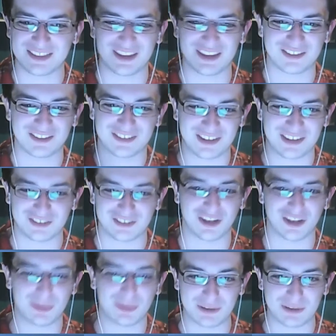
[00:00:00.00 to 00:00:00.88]
There's
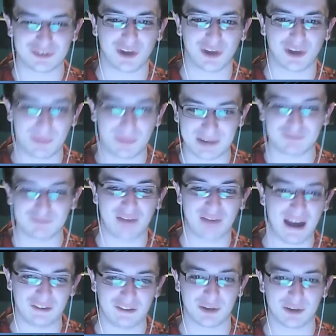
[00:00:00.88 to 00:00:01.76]
going to be so many
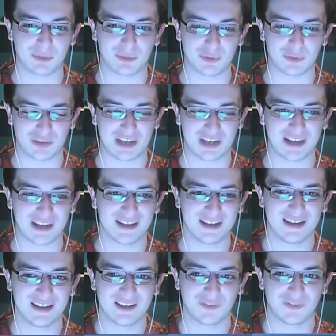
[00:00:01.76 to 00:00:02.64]
variables in it
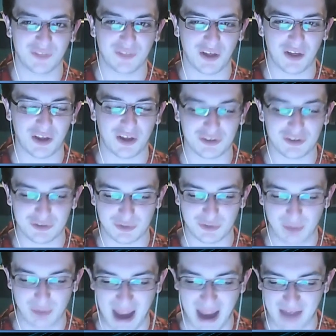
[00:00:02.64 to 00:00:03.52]
that
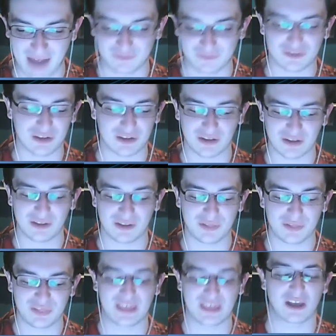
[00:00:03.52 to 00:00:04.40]
you have to
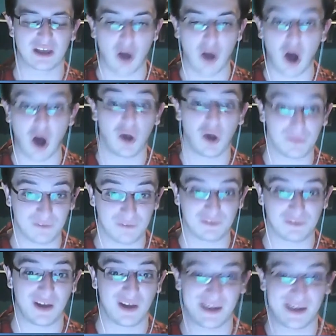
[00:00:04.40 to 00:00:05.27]
think on the
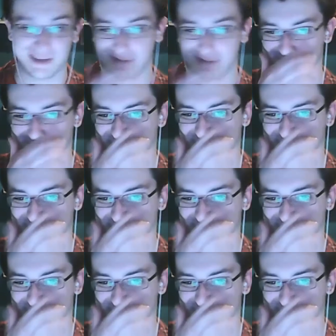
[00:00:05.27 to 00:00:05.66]
fly.